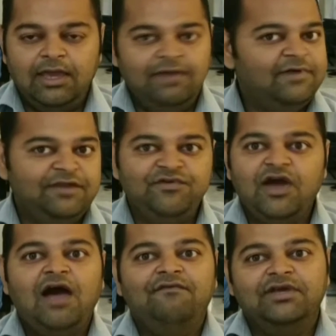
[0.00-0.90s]
Even if you
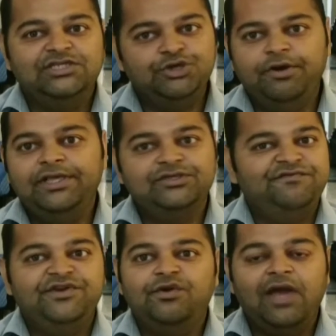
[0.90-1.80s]
have insurance,
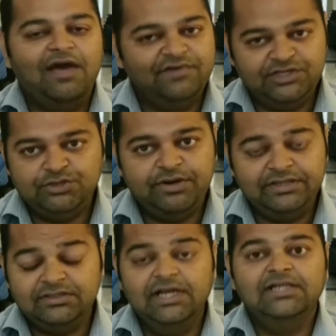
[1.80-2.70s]
if you don't have
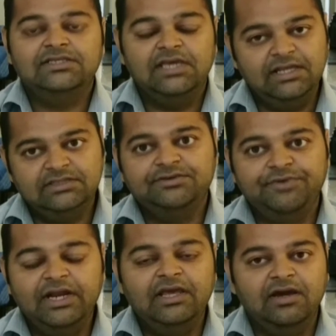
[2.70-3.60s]
insurance, it's a
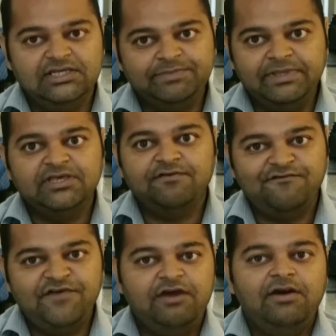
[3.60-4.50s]
really expensive
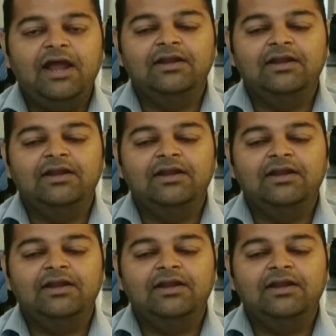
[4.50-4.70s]
affair,